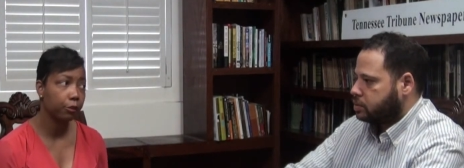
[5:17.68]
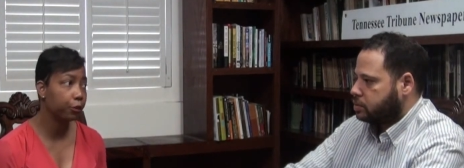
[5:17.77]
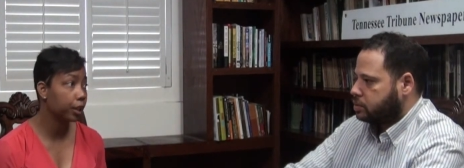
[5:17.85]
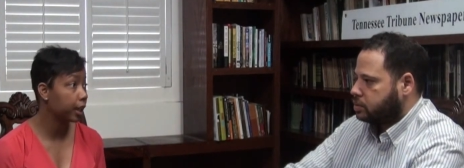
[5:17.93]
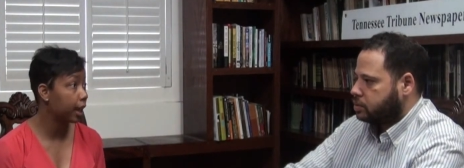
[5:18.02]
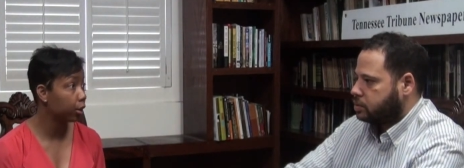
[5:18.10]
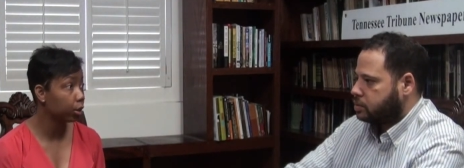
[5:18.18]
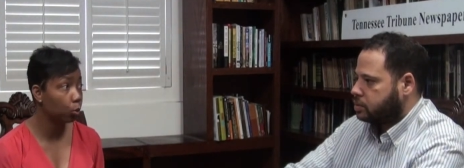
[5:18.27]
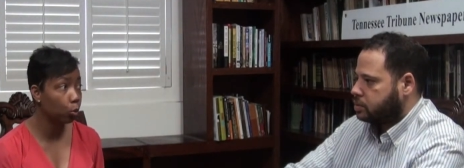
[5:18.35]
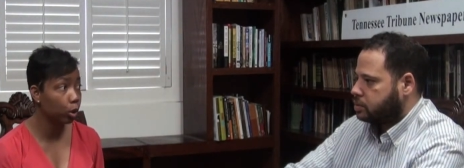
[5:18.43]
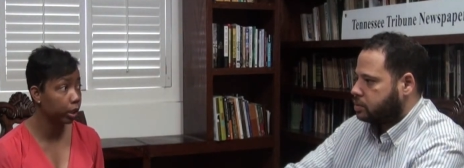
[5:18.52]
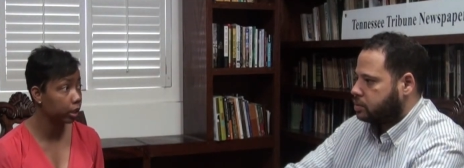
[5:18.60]
Speaker 1: fell out
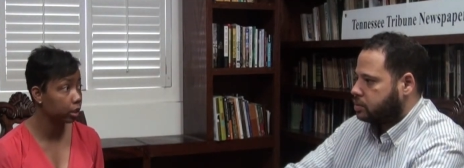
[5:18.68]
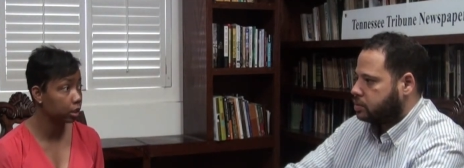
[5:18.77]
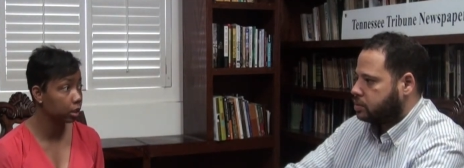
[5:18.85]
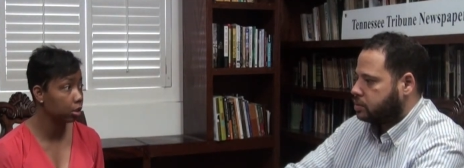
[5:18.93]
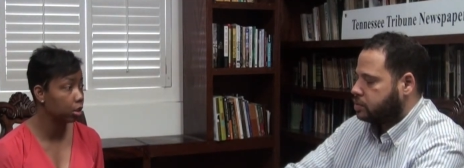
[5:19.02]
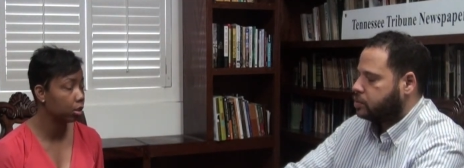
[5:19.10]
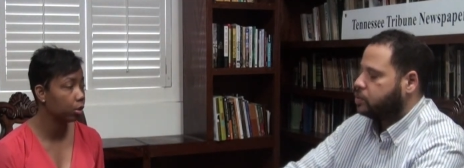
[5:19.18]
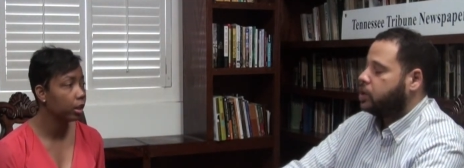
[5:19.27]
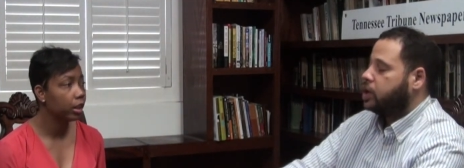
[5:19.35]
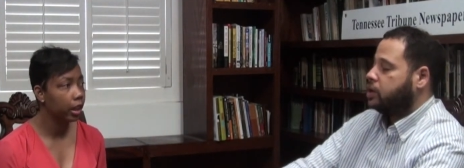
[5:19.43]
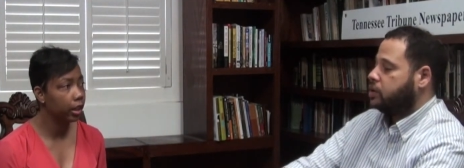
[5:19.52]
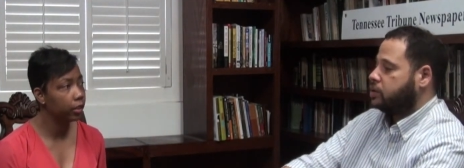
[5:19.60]
in one, you know.
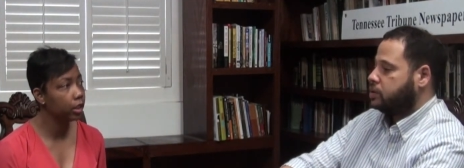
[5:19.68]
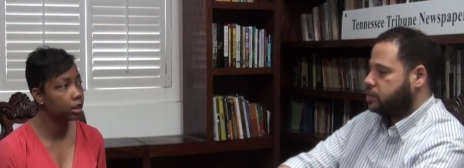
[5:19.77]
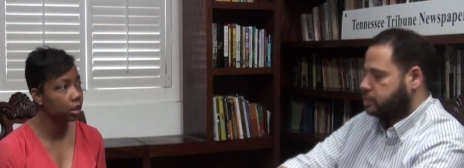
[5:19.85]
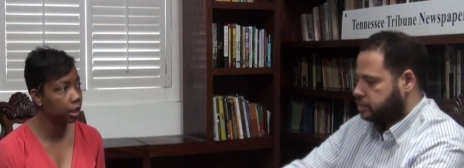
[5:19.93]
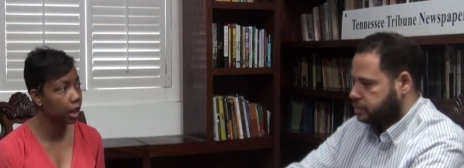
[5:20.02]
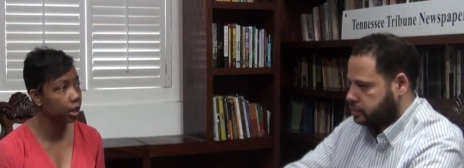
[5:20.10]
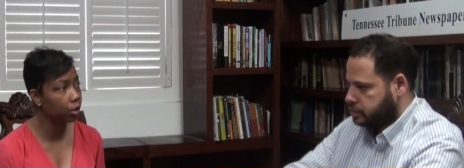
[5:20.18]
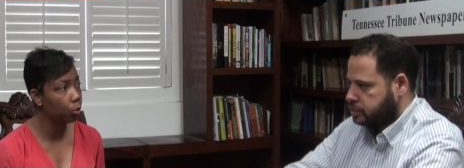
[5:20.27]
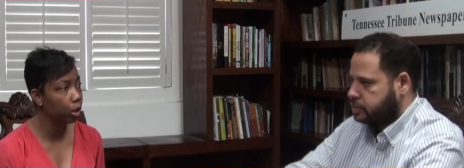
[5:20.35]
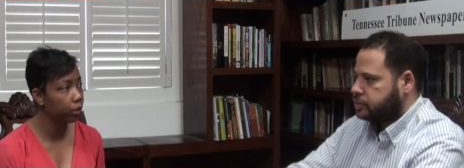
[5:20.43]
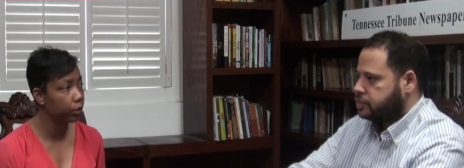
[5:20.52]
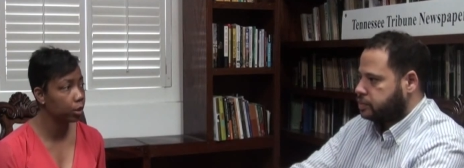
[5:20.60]
Wow. And this is kind of
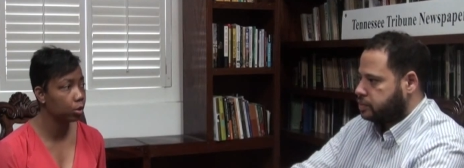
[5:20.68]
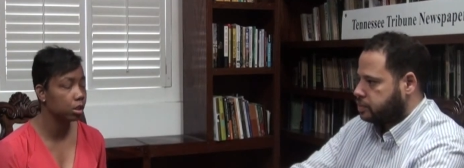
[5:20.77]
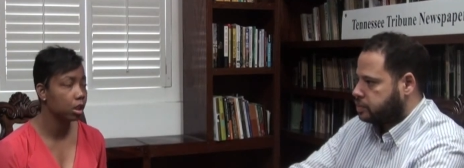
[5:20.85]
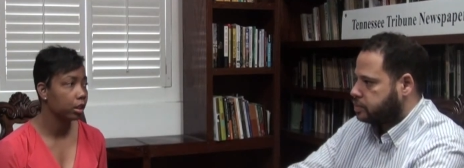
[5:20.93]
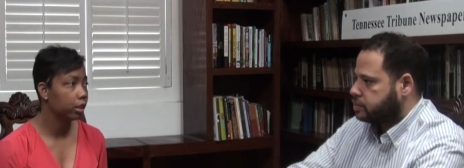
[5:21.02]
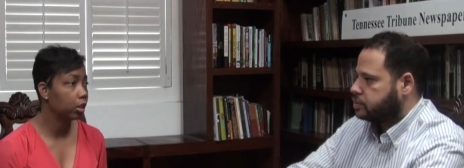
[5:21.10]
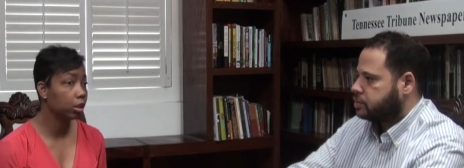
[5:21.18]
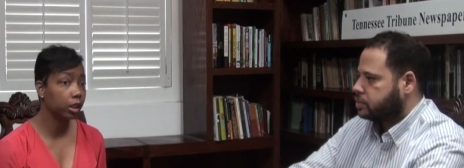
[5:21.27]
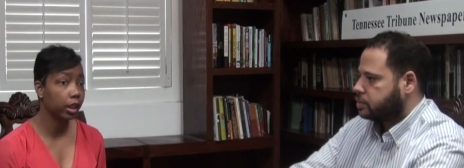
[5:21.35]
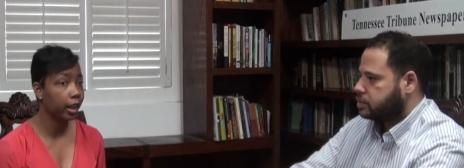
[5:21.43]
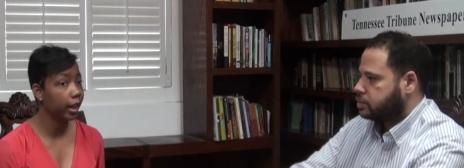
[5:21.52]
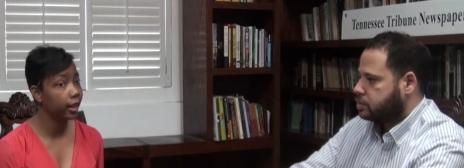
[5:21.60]
one of those. The only
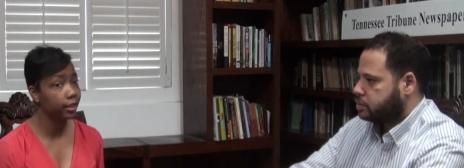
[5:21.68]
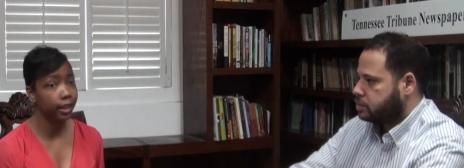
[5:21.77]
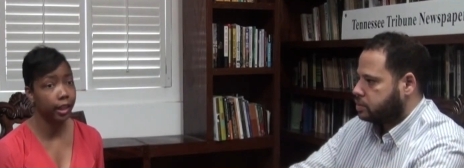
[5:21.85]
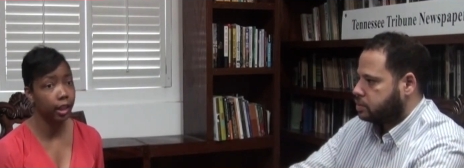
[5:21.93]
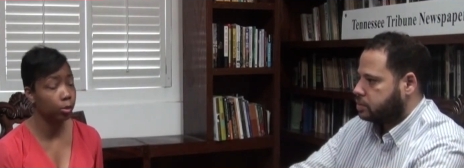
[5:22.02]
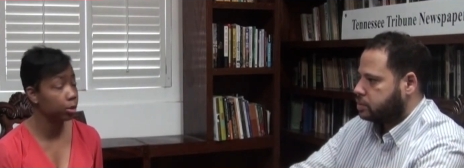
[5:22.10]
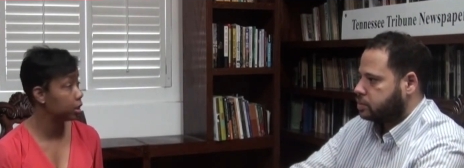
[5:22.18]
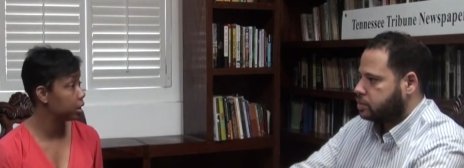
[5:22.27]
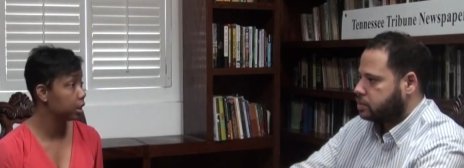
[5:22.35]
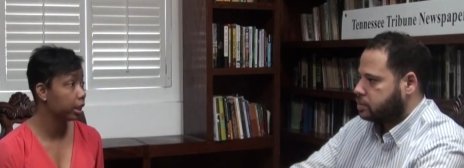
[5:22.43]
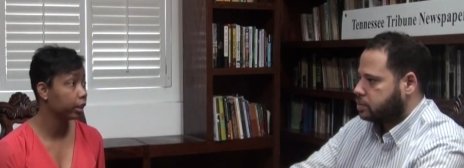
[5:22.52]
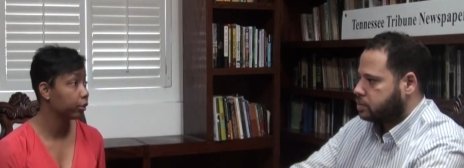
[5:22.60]
thing I had to add was the
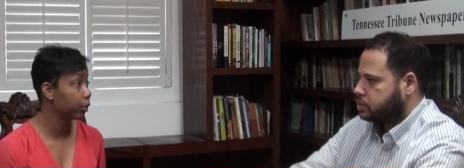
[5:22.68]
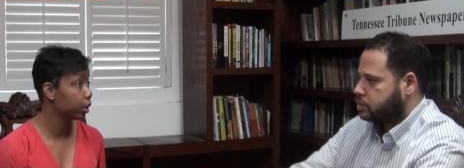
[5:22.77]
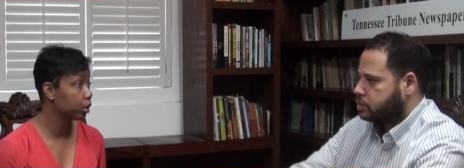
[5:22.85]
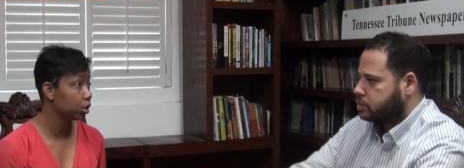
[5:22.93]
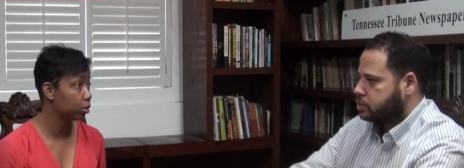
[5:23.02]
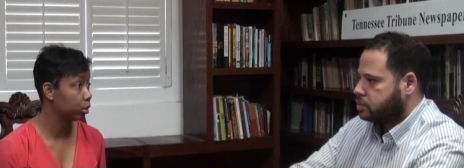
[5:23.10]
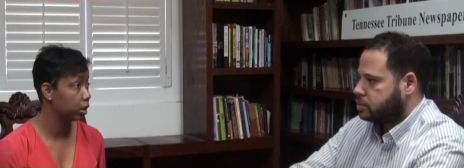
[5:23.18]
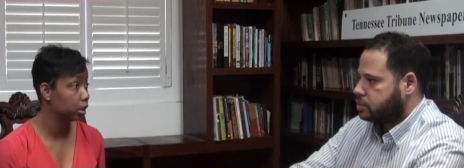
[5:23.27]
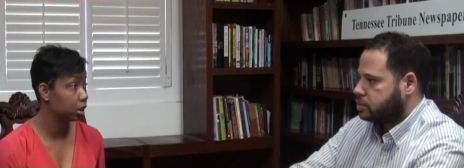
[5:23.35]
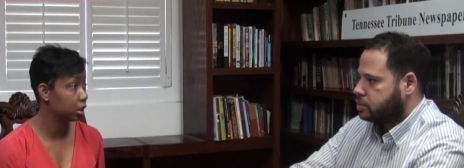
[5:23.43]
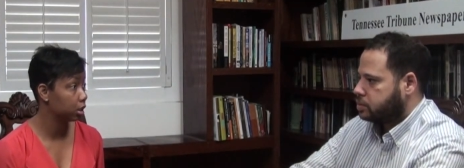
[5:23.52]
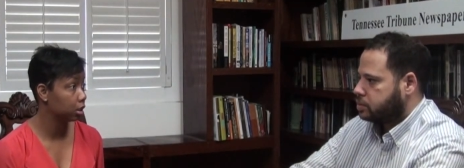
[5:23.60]
second verse on
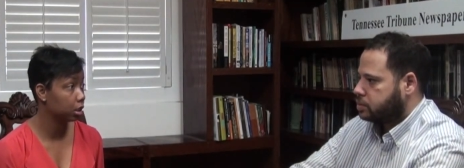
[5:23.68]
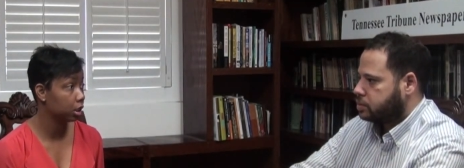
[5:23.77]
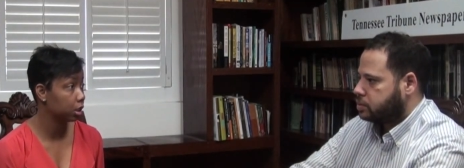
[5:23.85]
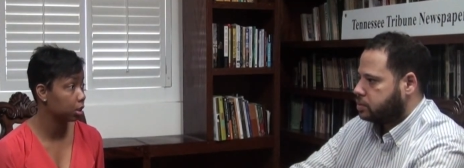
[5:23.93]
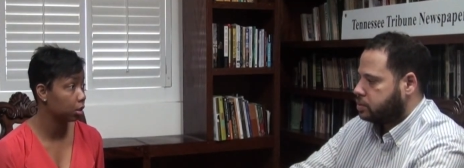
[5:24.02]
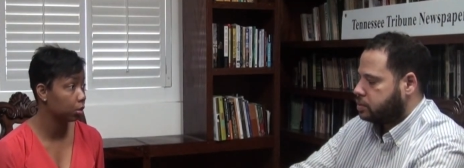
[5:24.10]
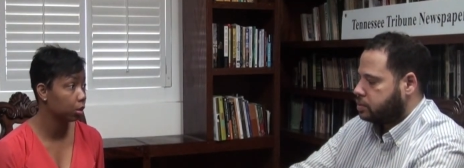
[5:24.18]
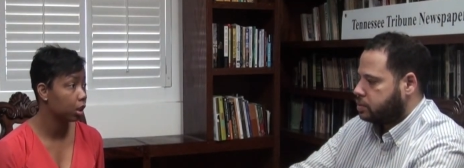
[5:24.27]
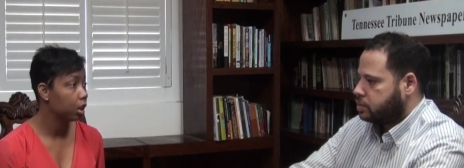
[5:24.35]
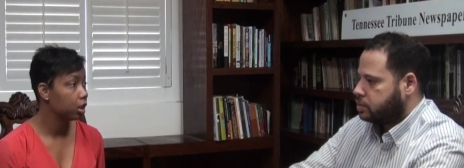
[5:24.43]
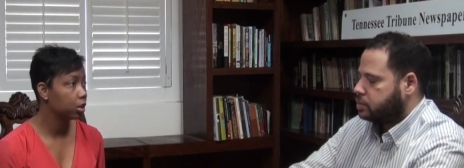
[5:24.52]
this this song.